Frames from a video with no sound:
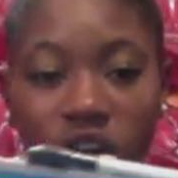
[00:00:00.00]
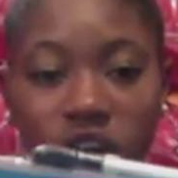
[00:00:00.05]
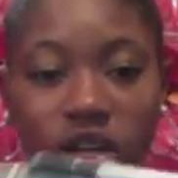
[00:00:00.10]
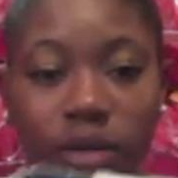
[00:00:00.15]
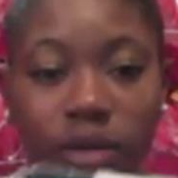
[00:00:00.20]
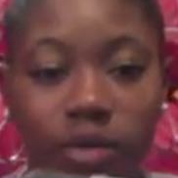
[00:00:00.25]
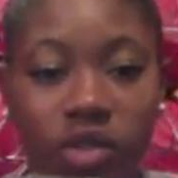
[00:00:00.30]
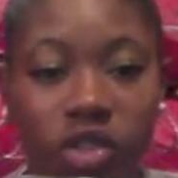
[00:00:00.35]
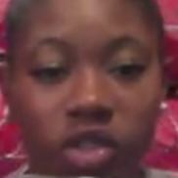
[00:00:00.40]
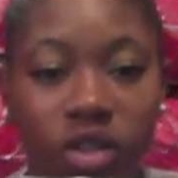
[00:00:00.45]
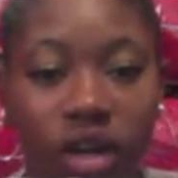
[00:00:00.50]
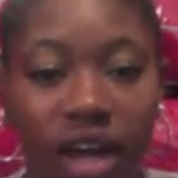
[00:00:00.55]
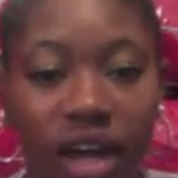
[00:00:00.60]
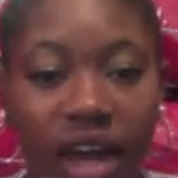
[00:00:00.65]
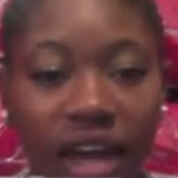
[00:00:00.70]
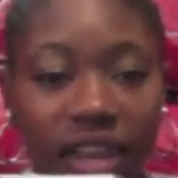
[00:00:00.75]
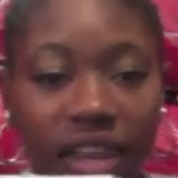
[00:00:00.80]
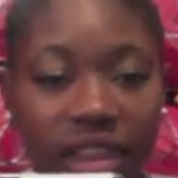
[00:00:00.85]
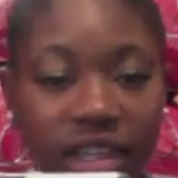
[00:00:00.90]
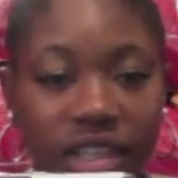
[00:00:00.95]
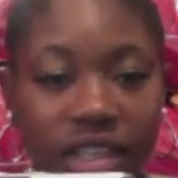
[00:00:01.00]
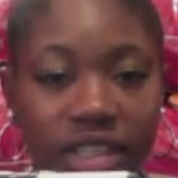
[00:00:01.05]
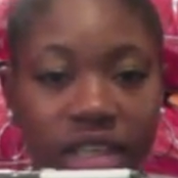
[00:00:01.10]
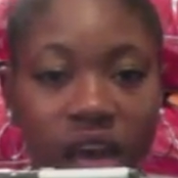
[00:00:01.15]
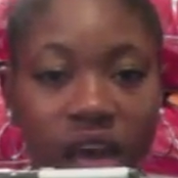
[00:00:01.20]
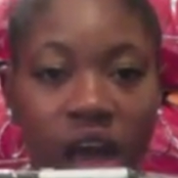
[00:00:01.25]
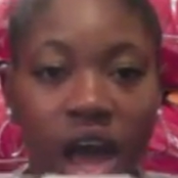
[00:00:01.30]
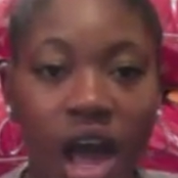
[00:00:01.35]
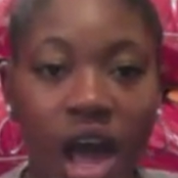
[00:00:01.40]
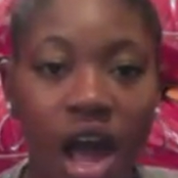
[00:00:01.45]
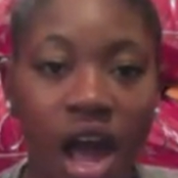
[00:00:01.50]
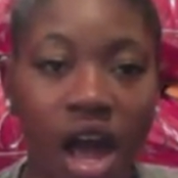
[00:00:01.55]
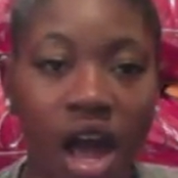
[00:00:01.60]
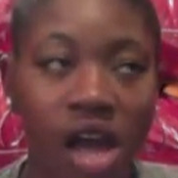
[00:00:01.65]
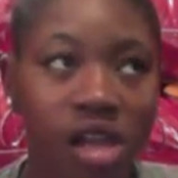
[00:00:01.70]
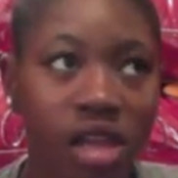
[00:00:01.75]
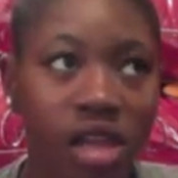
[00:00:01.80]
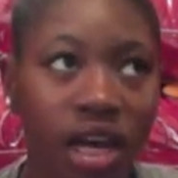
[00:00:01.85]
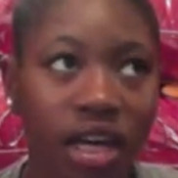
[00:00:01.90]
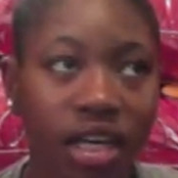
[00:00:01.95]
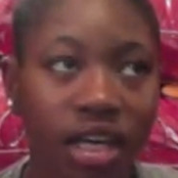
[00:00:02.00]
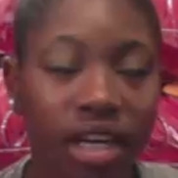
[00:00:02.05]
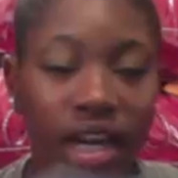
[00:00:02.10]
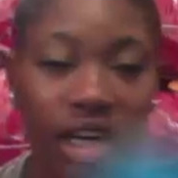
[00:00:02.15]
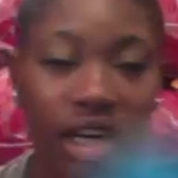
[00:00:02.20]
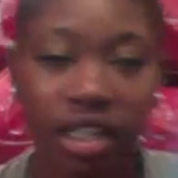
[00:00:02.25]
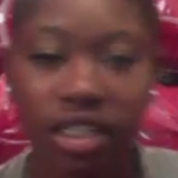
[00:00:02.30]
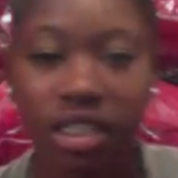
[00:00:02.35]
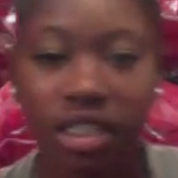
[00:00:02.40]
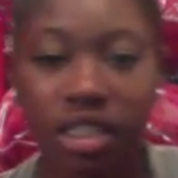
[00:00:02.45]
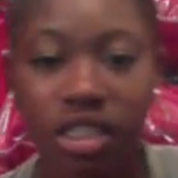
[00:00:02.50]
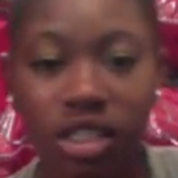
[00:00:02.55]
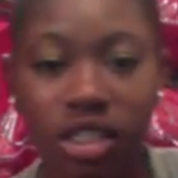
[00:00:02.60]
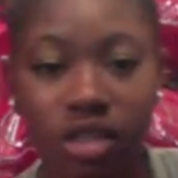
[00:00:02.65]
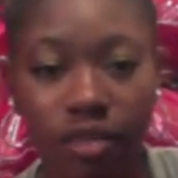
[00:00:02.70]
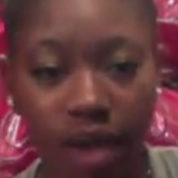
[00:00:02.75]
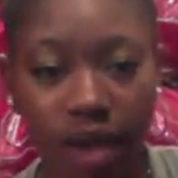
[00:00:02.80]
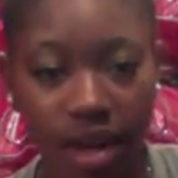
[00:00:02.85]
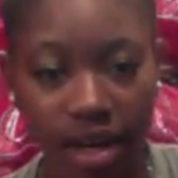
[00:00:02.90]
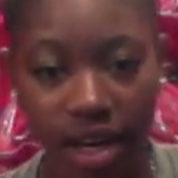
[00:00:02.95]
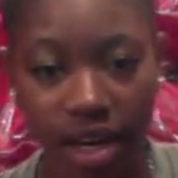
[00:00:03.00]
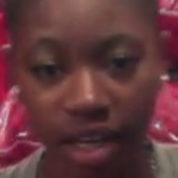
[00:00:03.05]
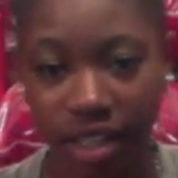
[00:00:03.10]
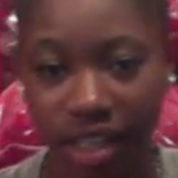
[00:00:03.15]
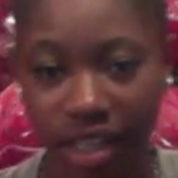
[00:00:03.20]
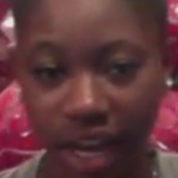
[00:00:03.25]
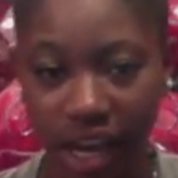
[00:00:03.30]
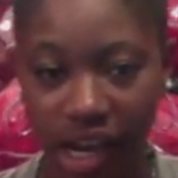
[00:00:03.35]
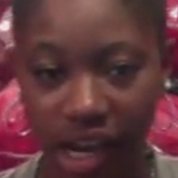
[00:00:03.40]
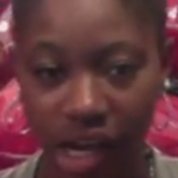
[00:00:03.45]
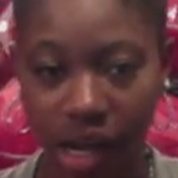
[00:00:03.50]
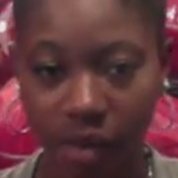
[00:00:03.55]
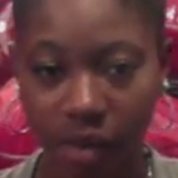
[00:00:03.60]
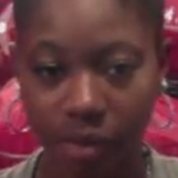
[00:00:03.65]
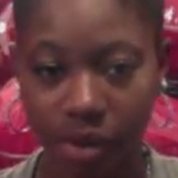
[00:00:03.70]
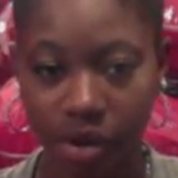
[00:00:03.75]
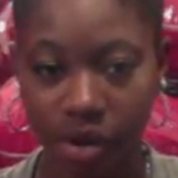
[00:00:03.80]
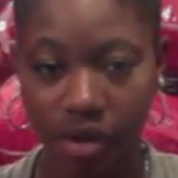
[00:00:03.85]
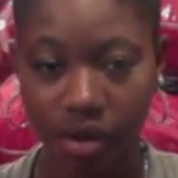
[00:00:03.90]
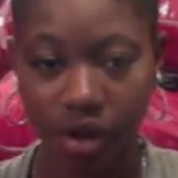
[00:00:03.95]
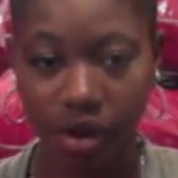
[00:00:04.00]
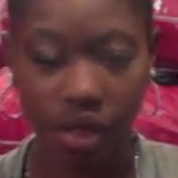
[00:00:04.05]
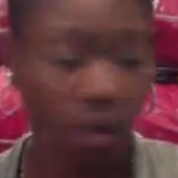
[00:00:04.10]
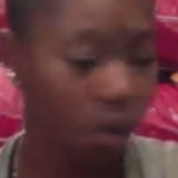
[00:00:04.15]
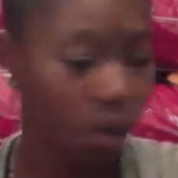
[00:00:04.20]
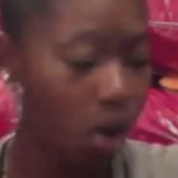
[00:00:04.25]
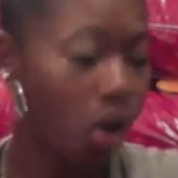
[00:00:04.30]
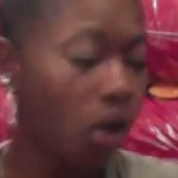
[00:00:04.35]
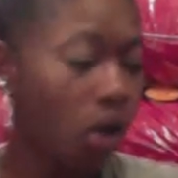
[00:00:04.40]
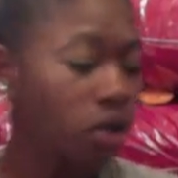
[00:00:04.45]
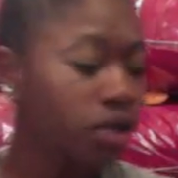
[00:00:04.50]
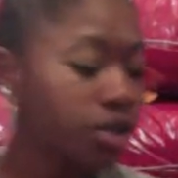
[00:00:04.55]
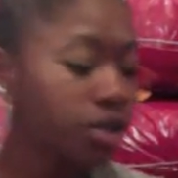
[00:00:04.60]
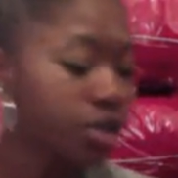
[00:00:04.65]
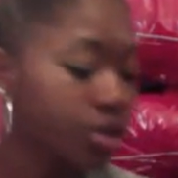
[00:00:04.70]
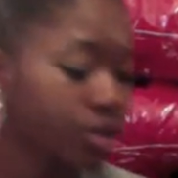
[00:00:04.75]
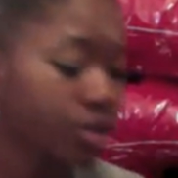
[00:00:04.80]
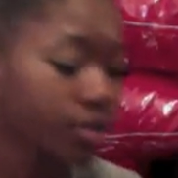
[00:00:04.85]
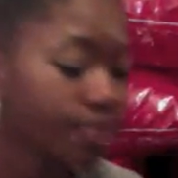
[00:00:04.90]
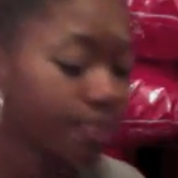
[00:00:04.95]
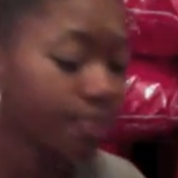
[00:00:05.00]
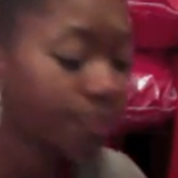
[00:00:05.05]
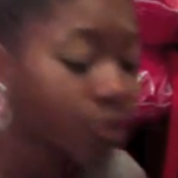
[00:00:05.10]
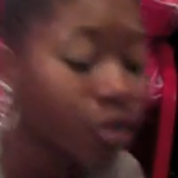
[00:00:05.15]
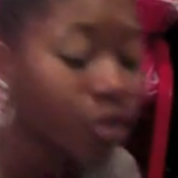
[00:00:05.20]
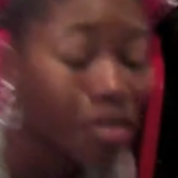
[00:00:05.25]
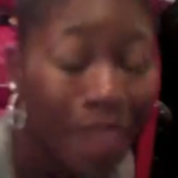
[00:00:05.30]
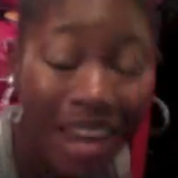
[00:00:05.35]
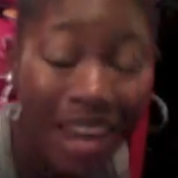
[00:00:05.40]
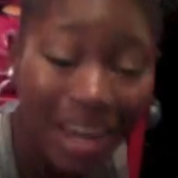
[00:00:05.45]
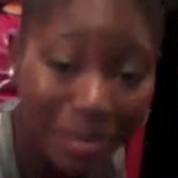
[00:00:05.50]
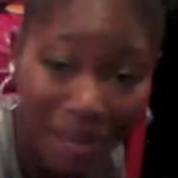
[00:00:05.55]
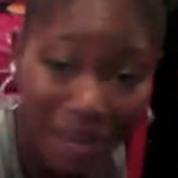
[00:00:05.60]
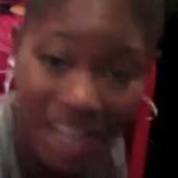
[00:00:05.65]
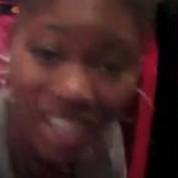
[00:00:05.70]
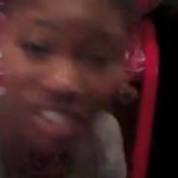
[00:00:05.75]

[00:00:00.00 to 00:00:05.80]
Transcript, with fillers: I'm just gonna hang this like next to my desk, like up on the wall with my command